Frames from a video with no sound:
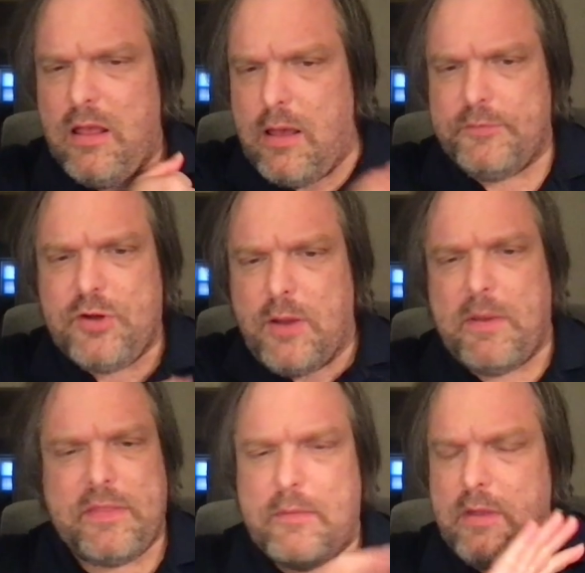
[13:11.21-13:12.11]
I'm sorry
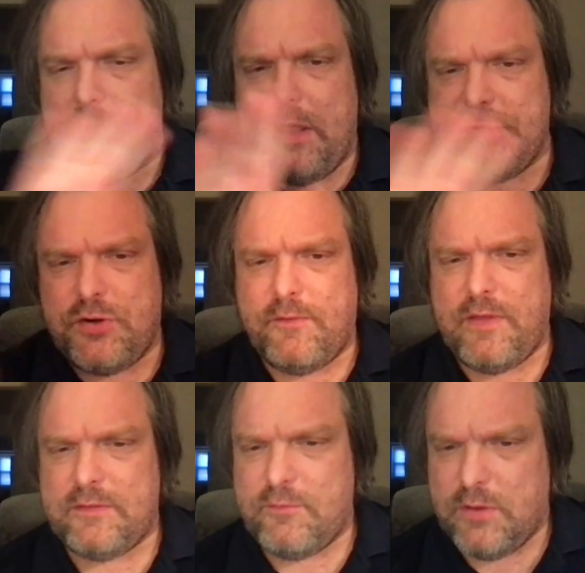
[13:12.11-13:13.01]
about that. I'm not sure if
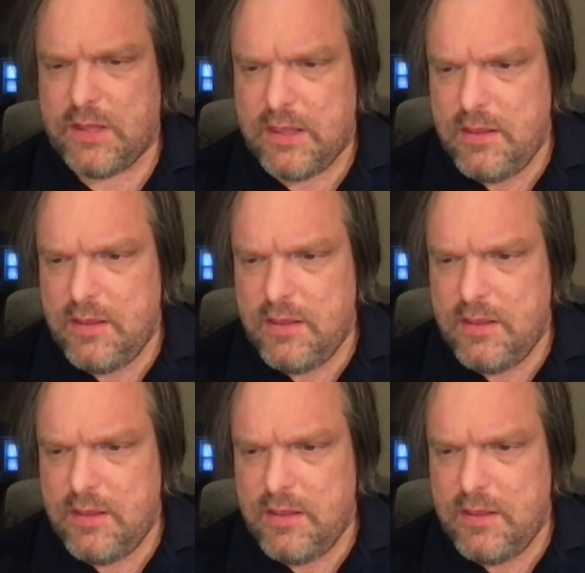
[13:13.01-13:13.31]
that's really.